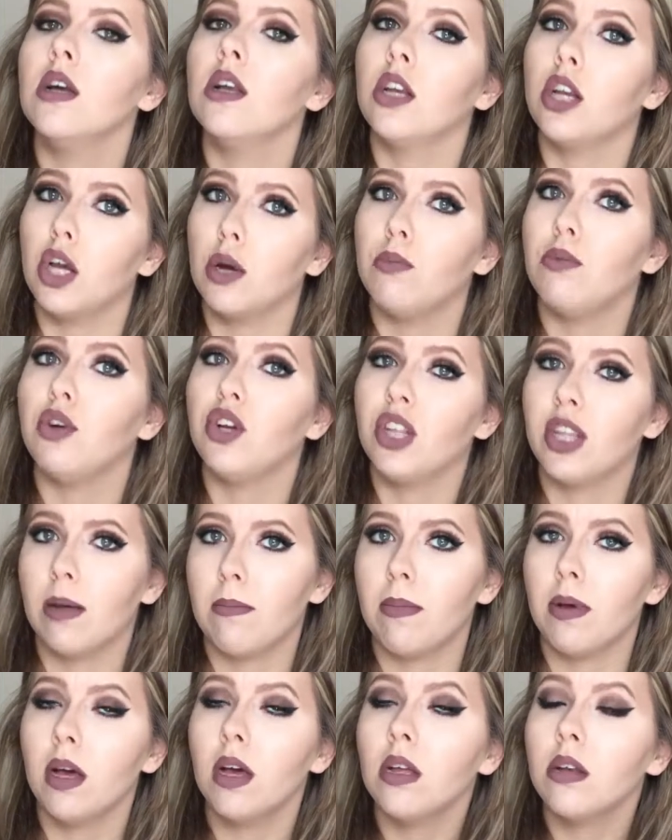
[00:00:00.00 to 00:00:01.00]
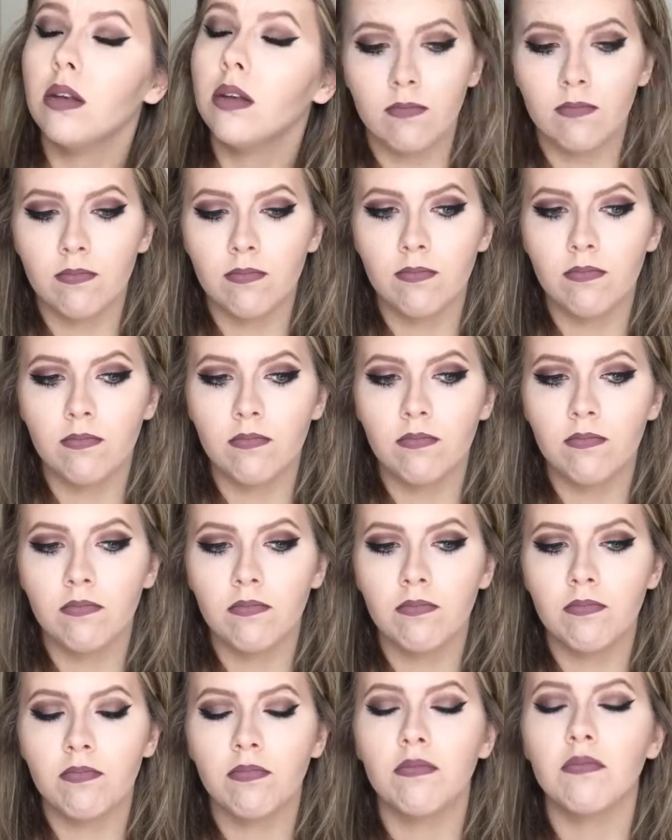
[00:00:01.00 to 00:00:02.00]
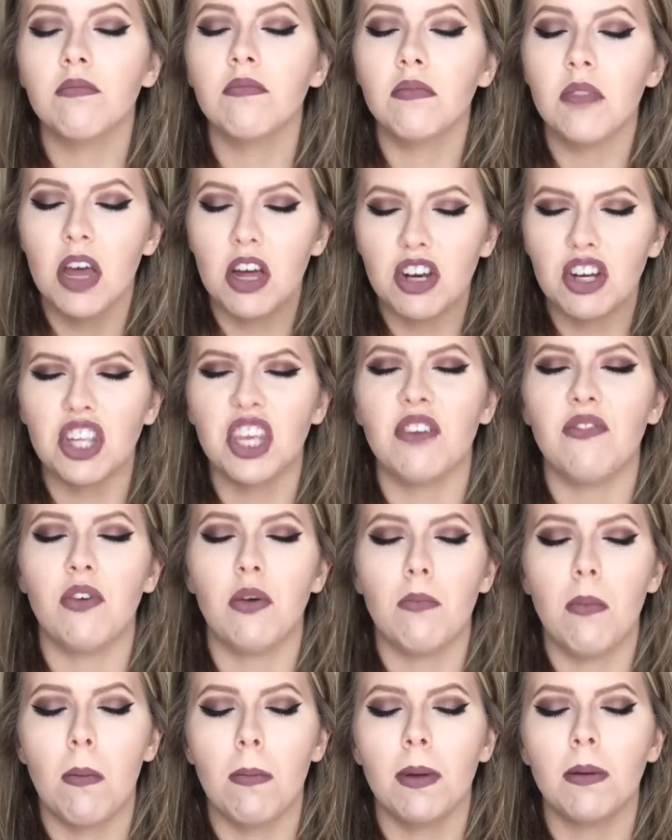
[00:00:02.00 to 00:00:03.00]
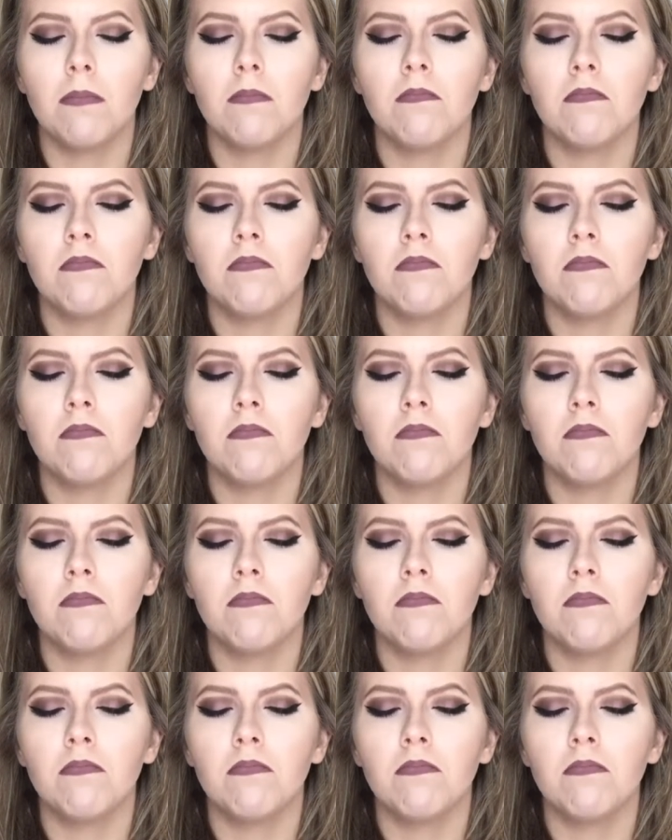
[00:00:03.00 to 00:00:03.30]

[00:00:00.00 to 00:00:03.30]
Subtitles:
to go push that button. I'll just give you a moment.